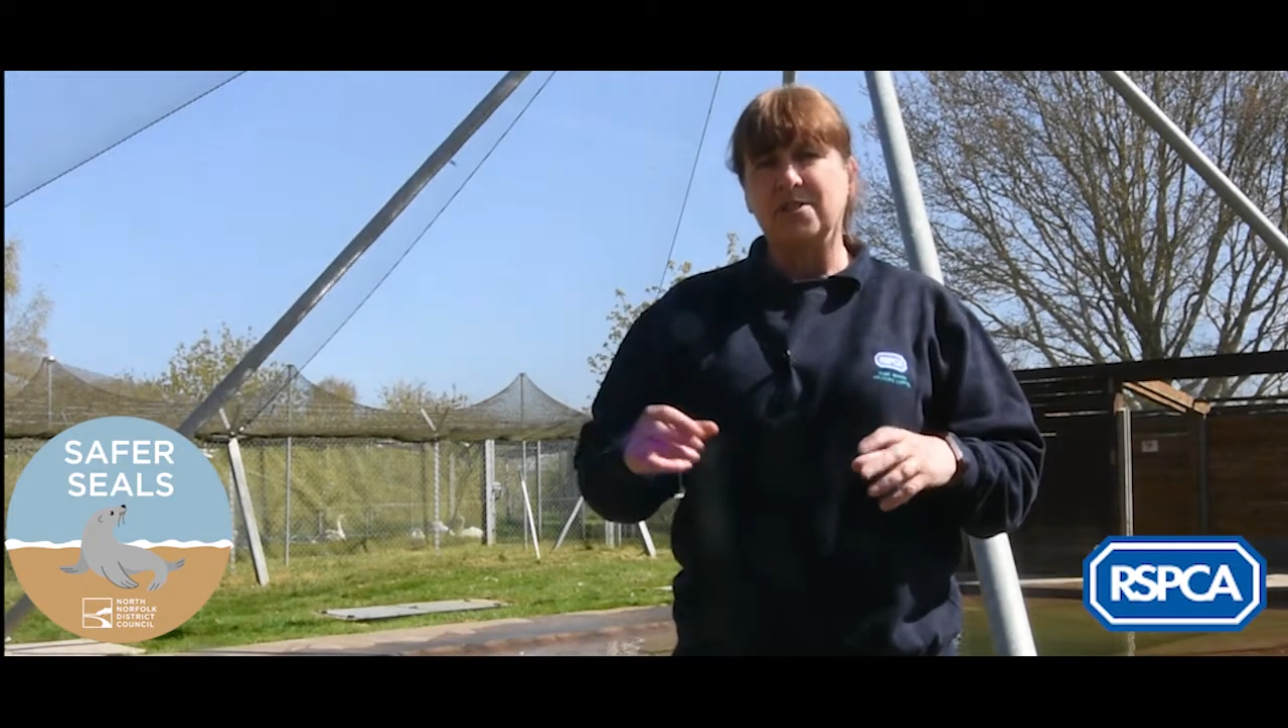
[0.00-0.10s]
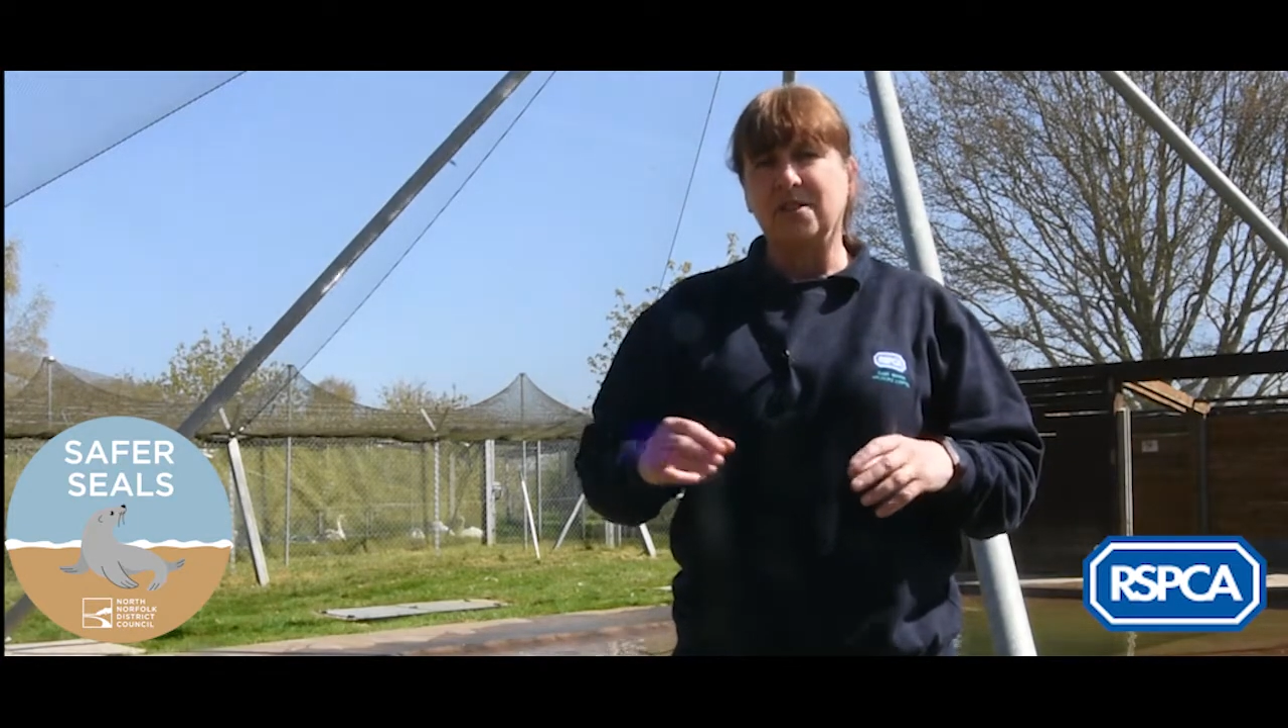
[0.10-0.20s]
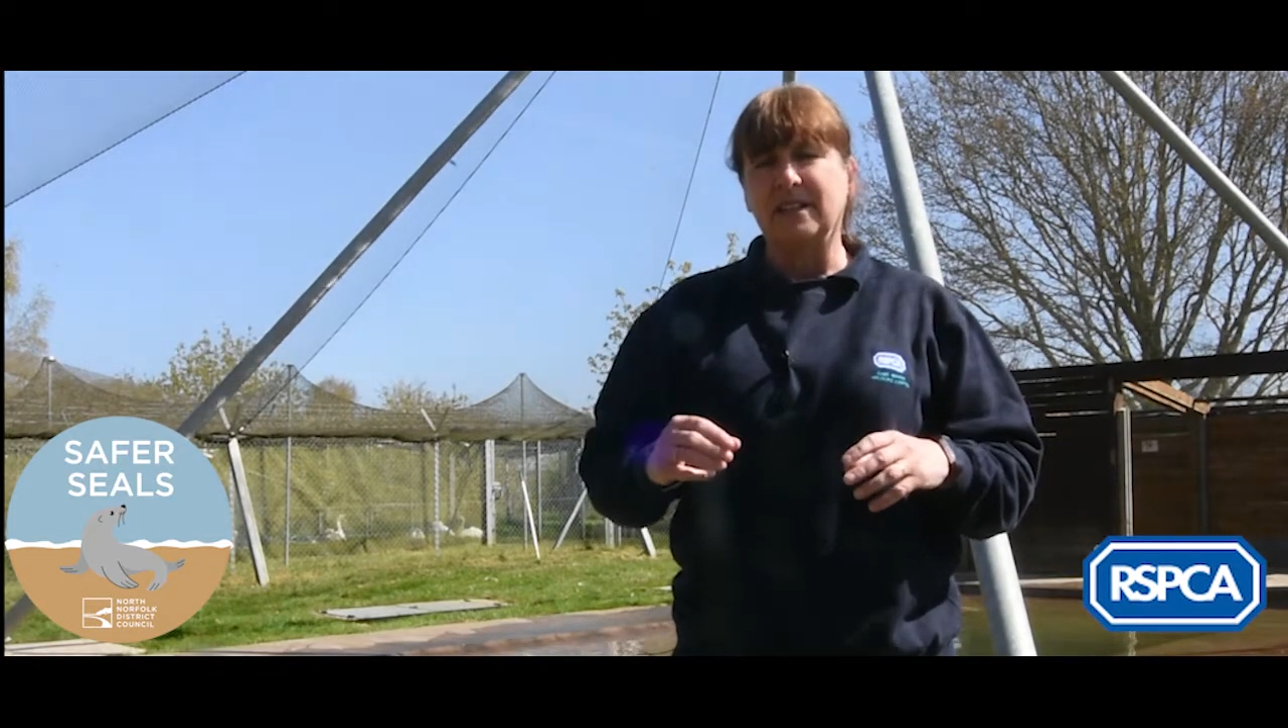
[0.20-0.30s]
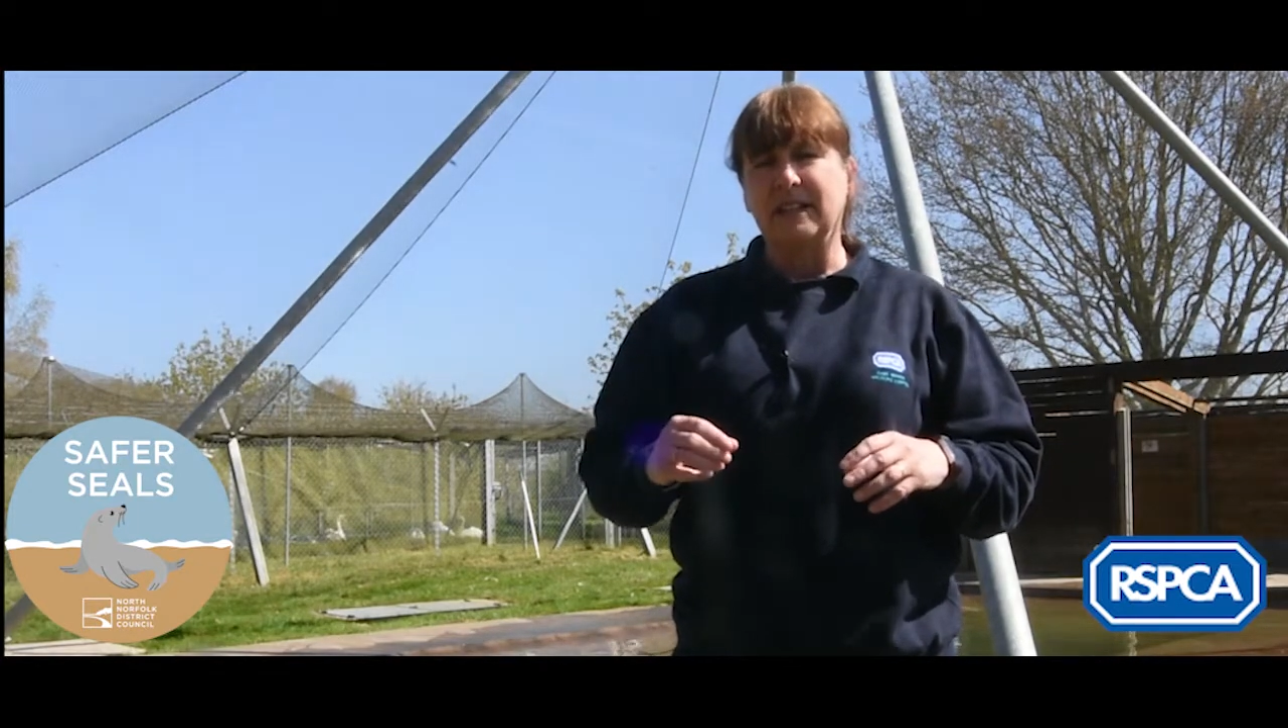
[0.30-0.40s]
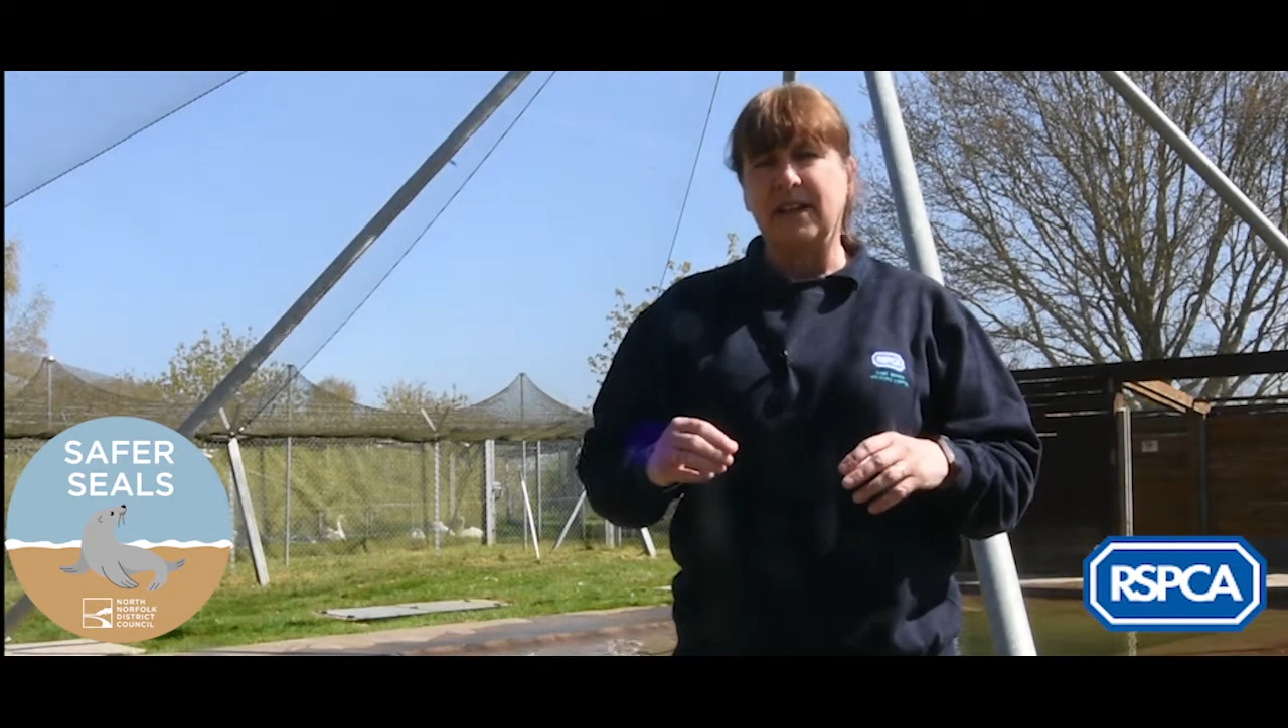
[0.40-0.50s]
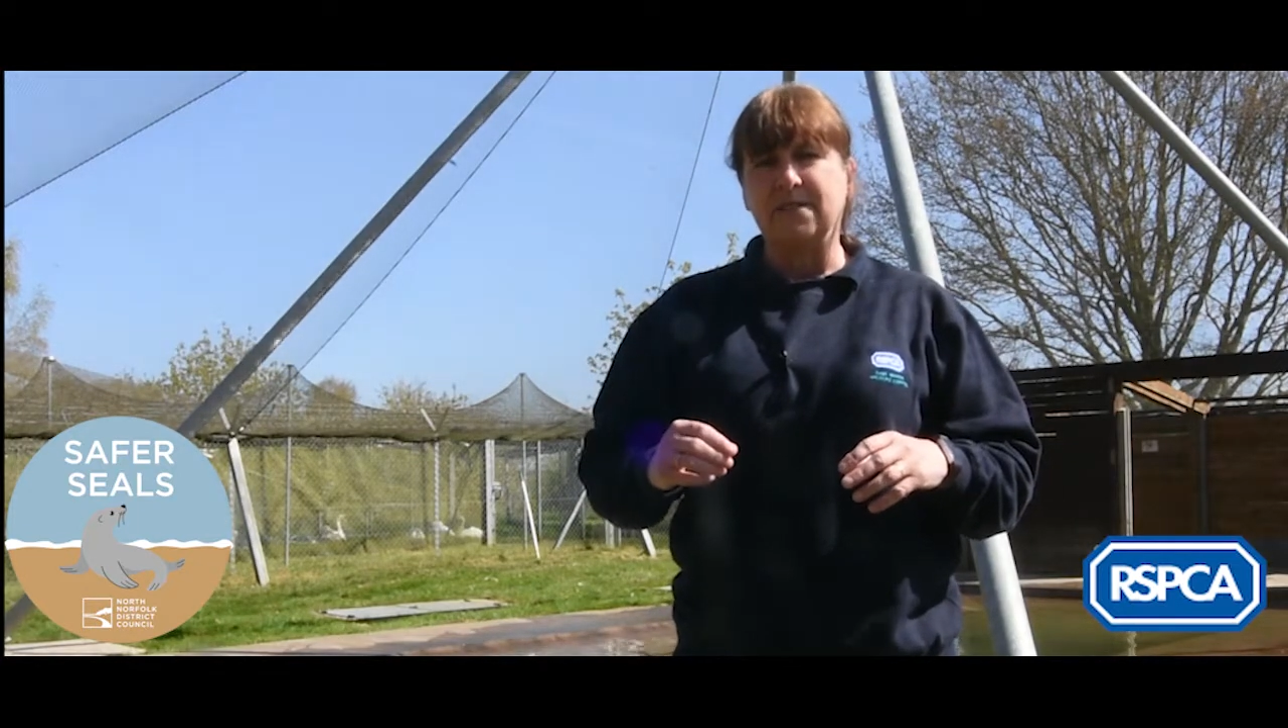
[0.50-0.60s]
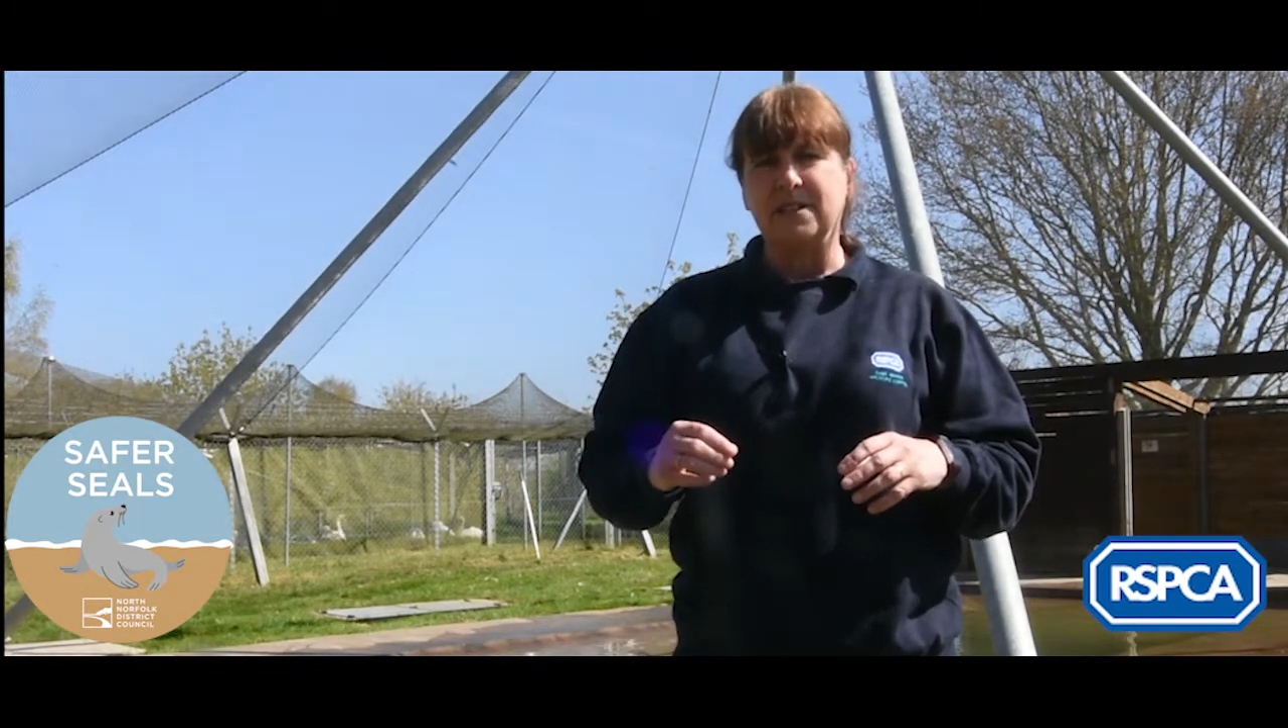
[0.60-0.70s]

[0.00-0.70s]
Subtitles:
nothing left